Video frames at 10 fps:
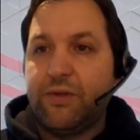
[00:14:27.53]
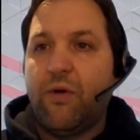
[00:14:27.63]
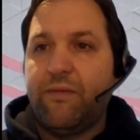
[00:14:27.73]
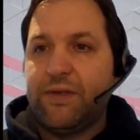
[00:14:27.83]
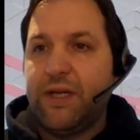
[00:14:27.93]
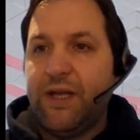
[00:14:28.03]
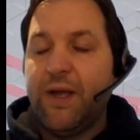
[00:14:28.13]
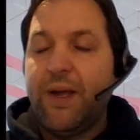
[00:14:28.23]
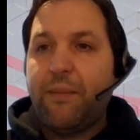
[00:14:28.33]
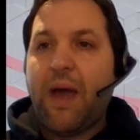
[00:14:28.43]
So
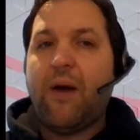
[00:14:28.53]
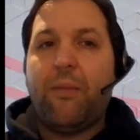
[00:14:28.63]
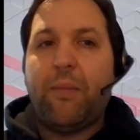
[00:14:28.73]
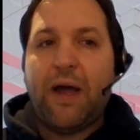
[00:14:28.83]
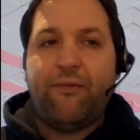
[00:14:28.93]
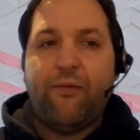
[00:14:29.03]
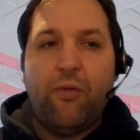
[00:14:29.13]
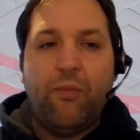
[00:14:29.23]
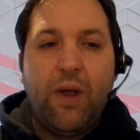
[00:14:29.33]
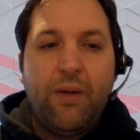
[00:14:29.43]
obviously, Power
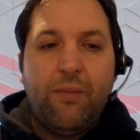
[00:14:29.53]
Platform